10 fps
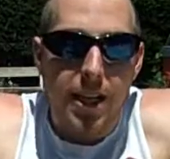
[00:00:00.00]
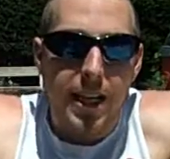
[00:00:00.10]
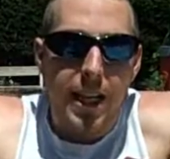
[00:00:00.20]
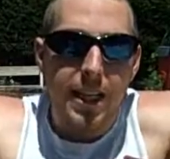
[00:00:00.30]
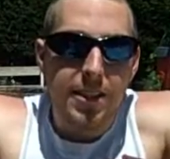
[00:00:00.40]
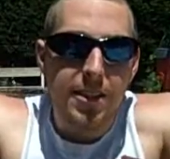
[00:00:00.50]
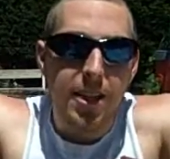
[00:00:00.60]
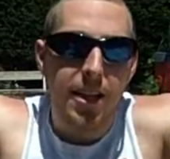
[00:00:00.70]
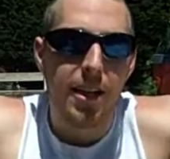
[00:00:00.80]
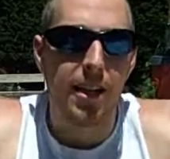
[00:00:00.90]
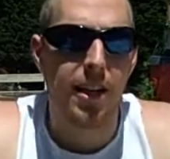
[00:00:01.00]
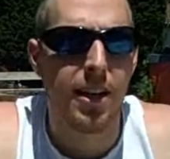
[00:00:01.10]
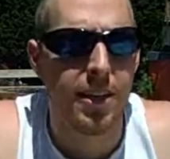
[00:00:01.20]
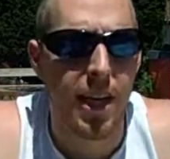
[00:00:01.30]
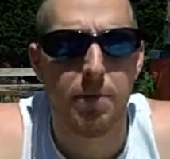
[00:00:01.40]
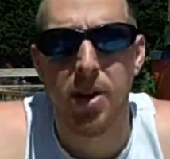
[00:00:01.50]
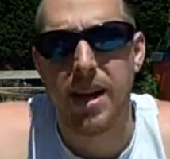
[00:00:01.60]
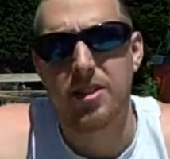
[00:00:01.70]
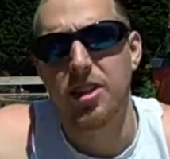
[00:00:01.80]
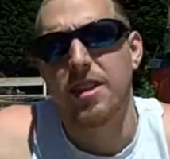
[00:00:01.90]
against Dave
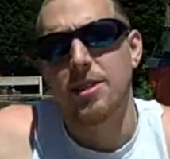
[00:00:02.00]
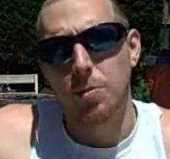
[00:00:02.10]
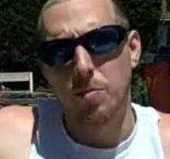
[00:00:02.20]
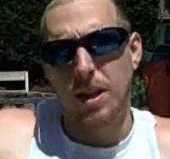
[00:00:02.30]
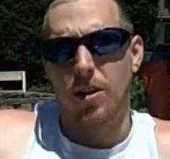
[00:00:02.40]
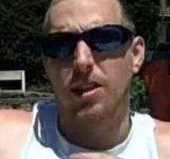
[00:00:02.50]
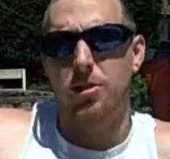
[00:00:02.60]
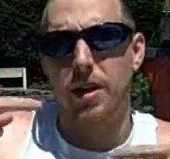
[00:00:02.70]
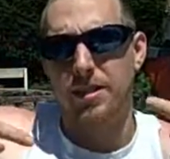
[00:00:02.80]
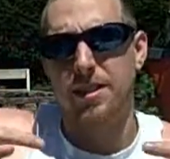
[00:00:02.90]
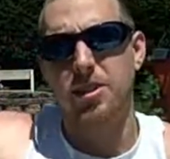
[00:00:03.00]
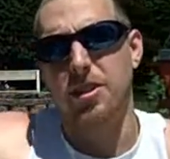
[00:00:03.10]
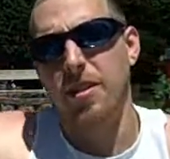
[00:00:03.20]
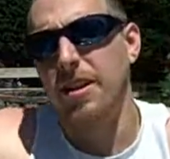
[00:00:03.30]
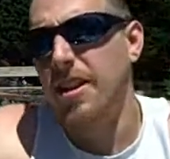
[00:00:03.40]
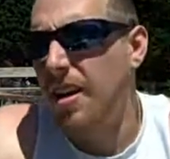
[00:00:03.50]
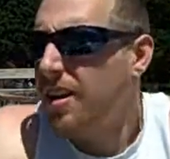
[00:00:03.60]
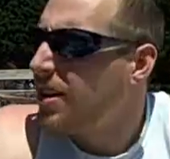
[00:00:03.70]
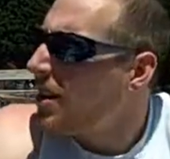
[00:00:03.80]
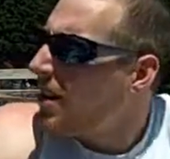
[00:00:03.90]
Branch. That's what we call a transition right
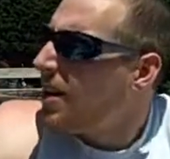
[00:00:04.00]
there.